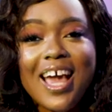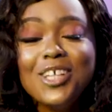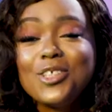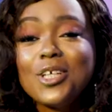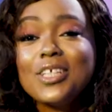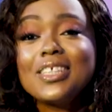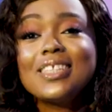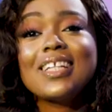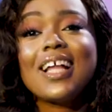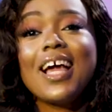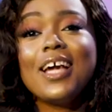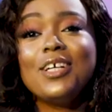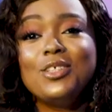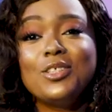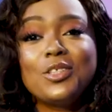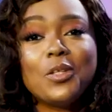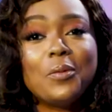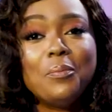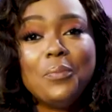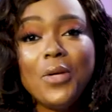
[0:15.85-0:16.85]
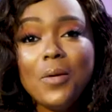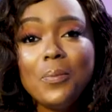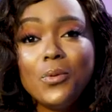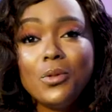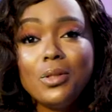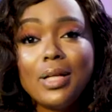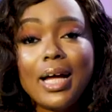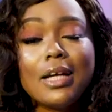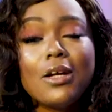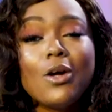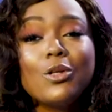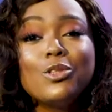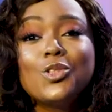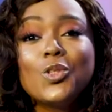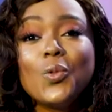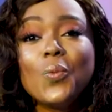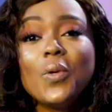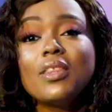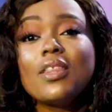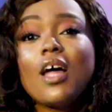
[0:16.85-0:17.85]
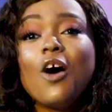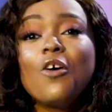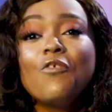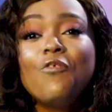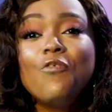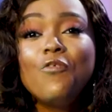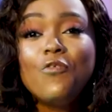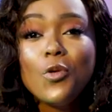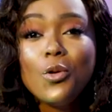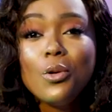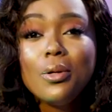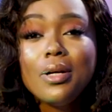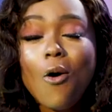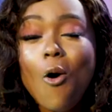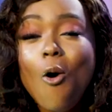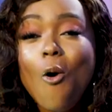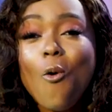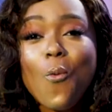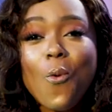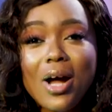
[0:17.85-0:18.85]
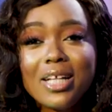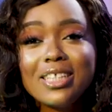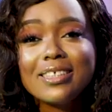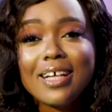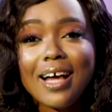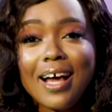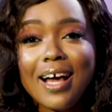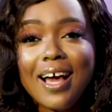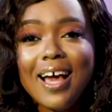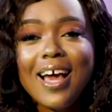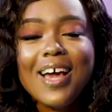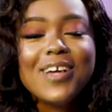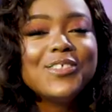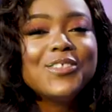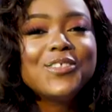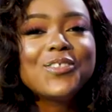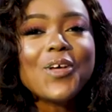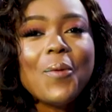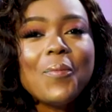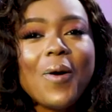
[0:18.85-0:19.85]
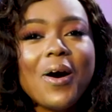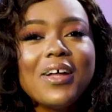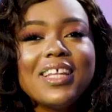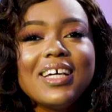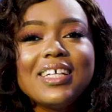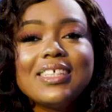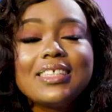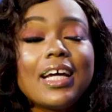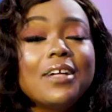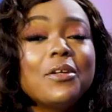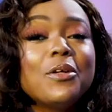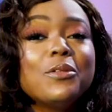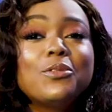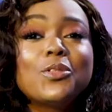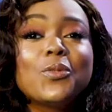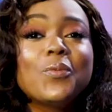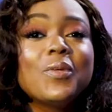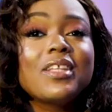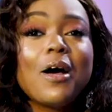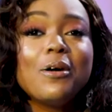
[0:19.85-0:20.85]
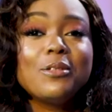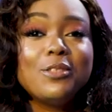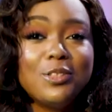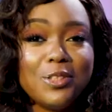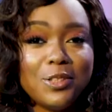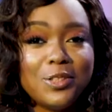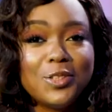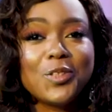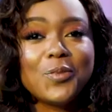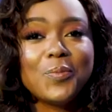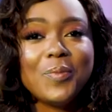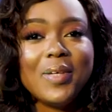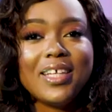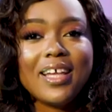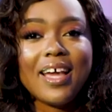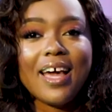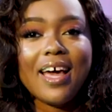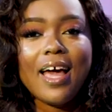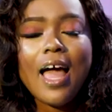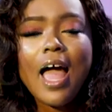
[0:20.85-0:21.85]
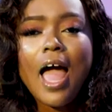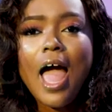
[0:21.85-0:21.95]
Just like some people cannot do without food or water, some others cannot do without social media.